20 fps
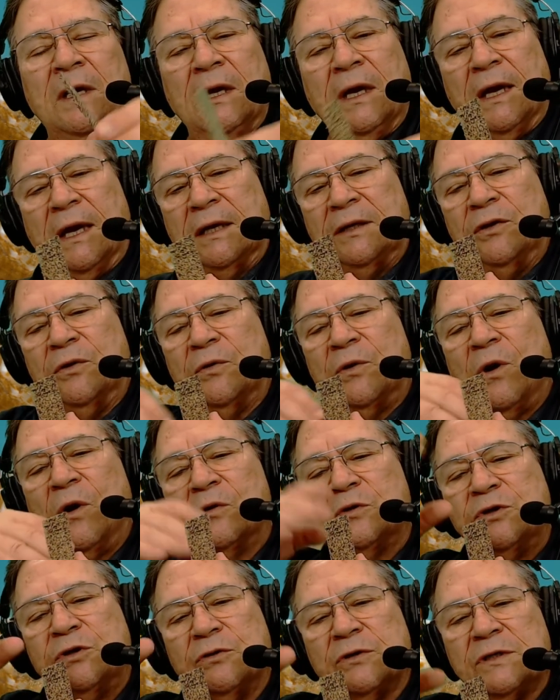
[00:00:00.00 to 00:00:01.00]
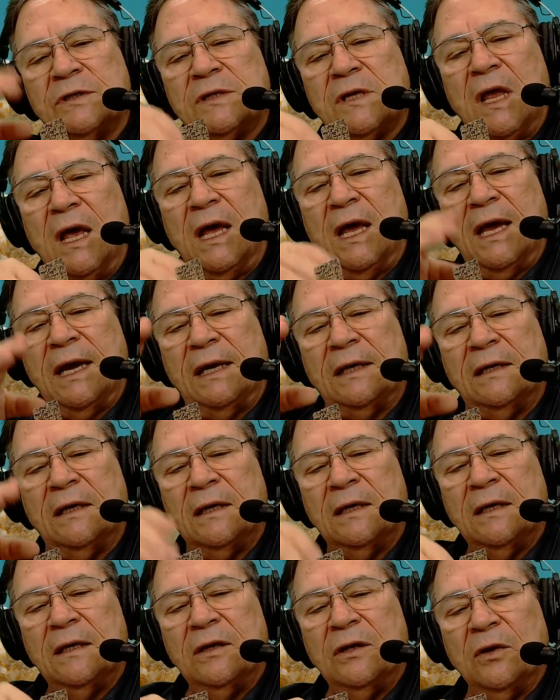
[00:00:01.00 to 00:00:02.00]
and you coat your slide,
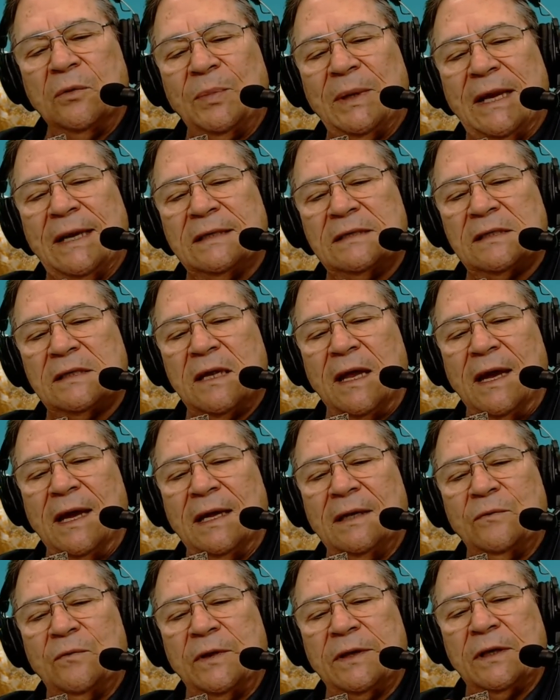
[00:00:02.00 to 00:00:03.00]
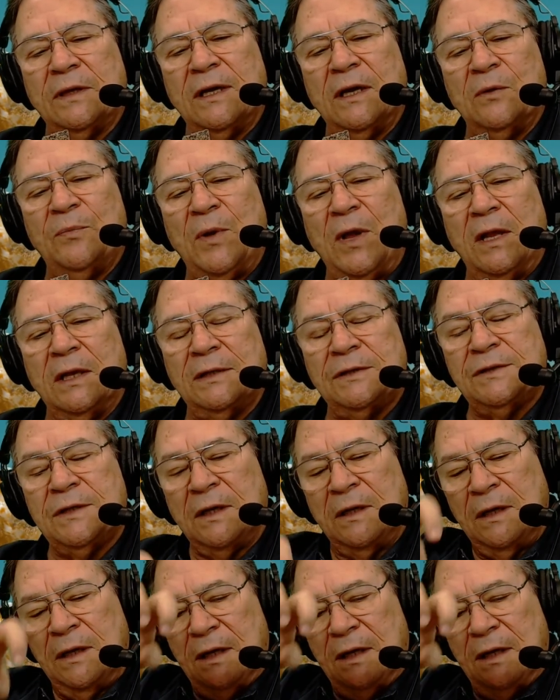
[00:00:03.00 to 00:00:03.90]
your blank slide, with a nail polish,